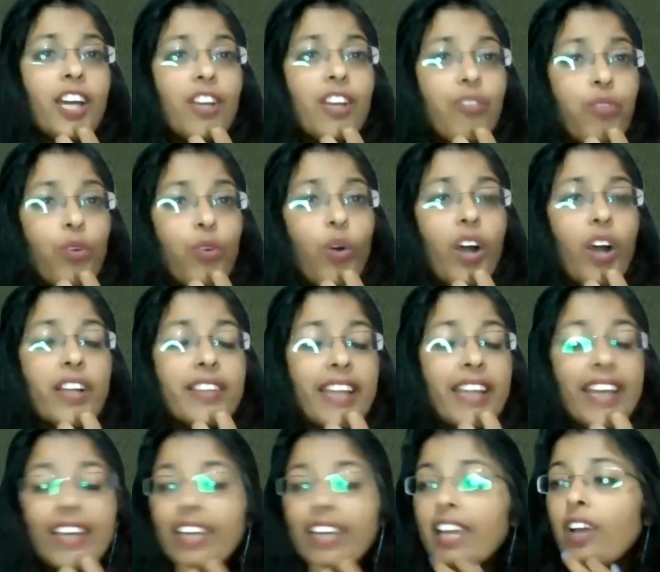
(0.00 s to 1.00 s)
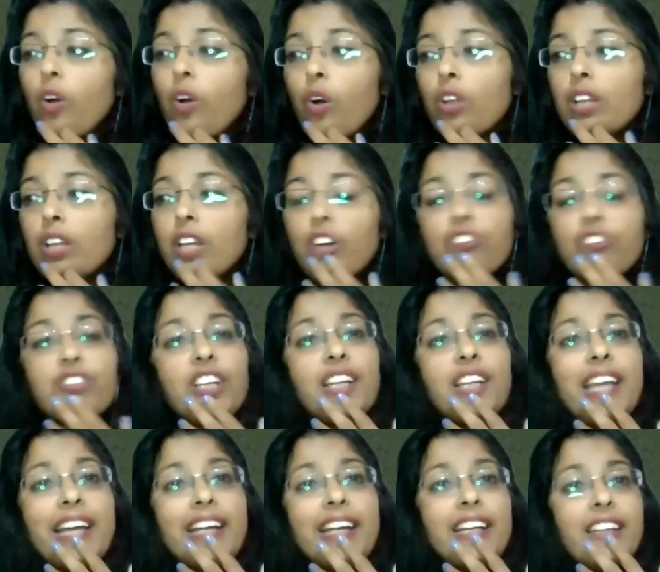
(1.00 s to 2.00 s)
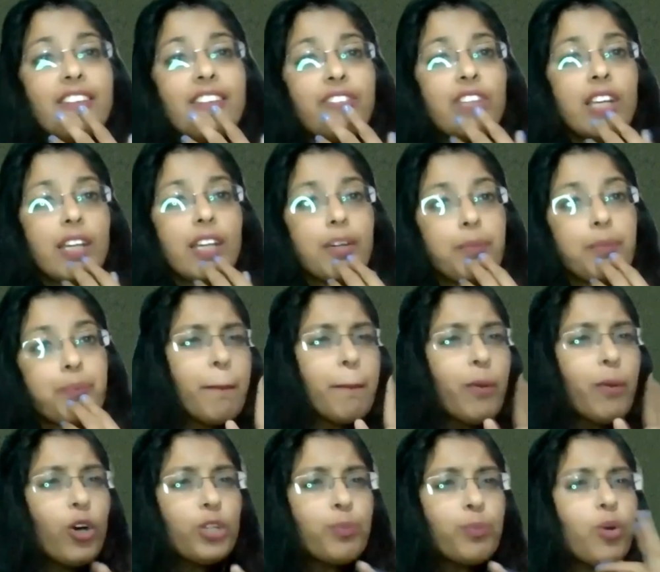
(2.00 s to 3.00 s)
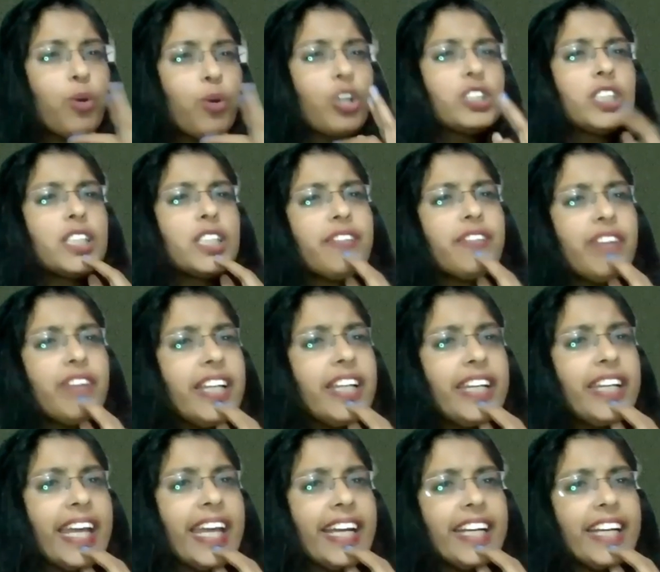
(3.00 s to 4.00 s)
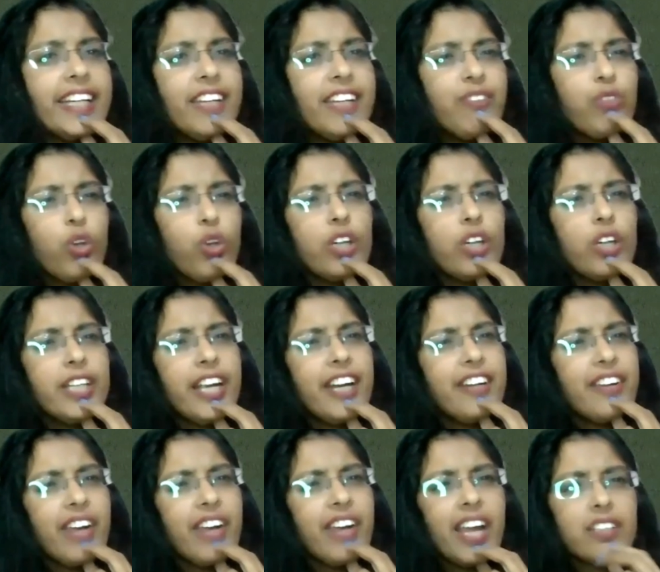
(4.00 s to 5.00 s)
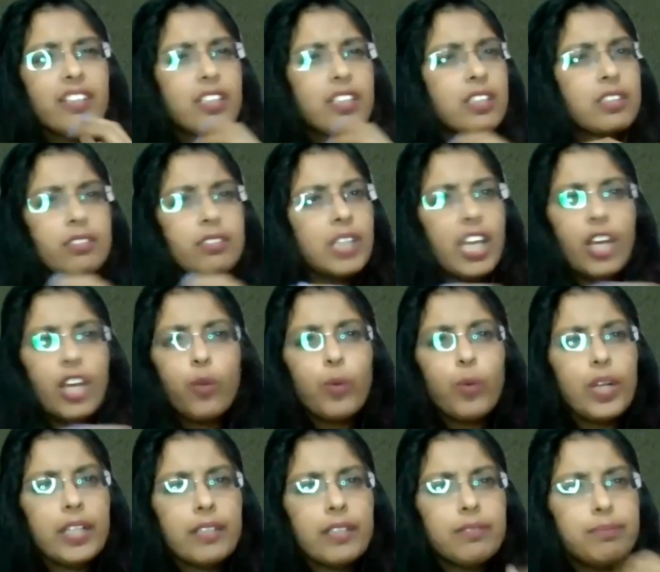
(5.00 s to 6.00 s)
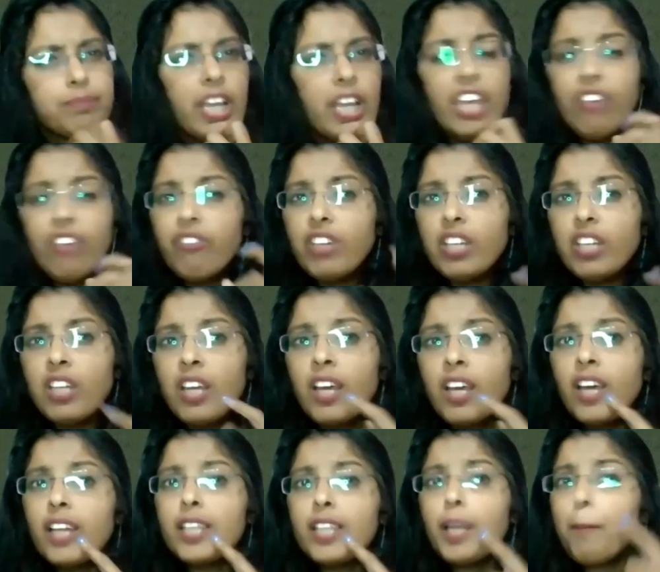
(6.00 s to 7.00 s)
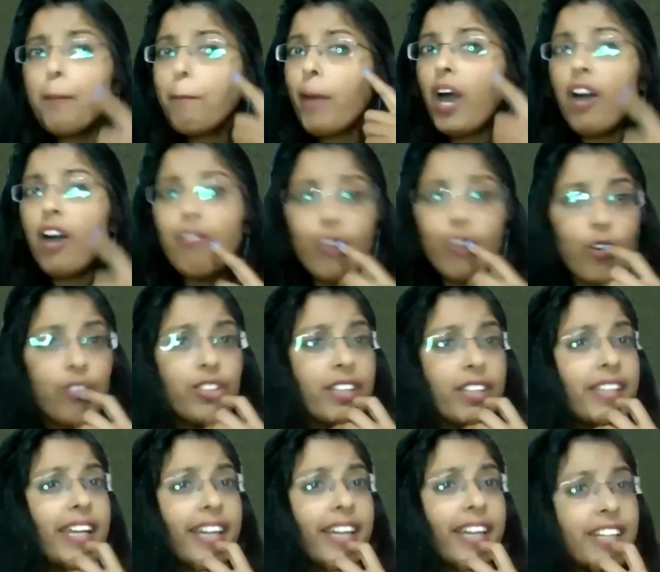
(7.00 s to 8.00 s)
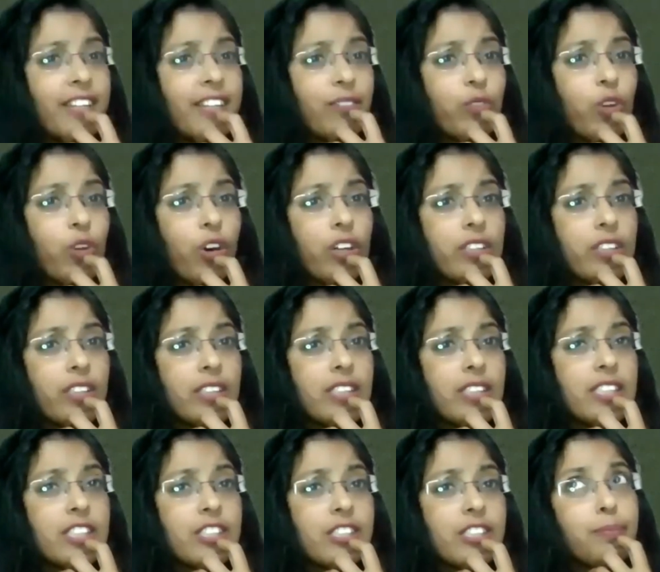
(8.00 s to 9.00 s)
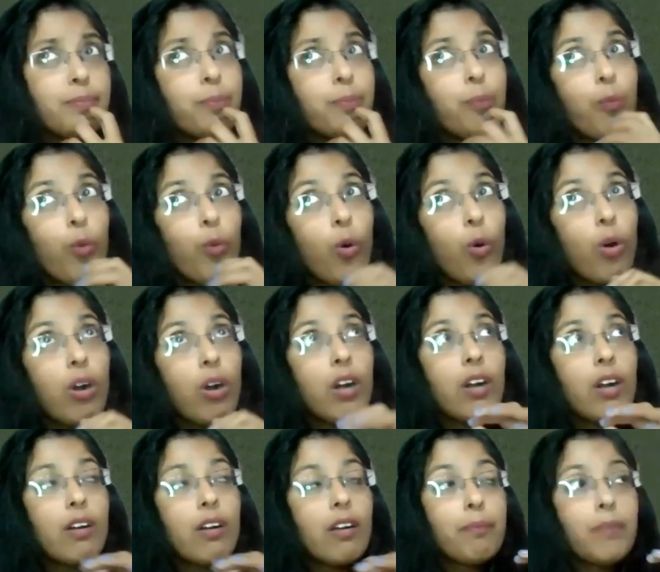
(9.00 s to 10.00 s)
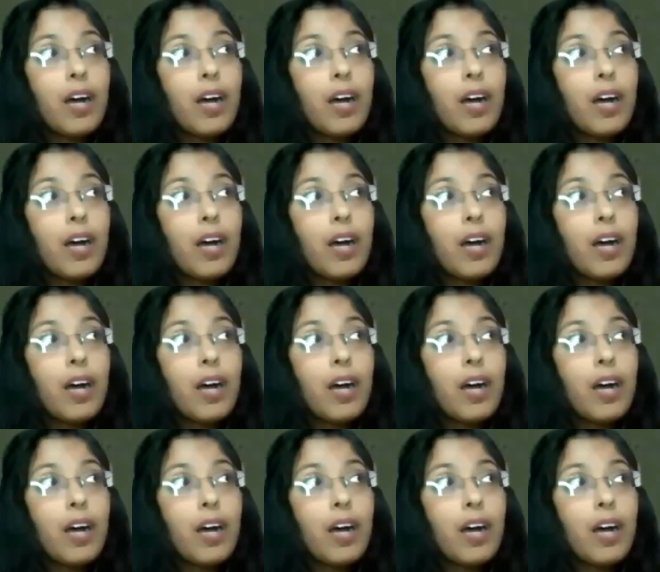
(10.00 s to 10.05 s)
If you are thinking only of the negative thing, both positive and the negative thought attract equally. Even the power of the negative thought is more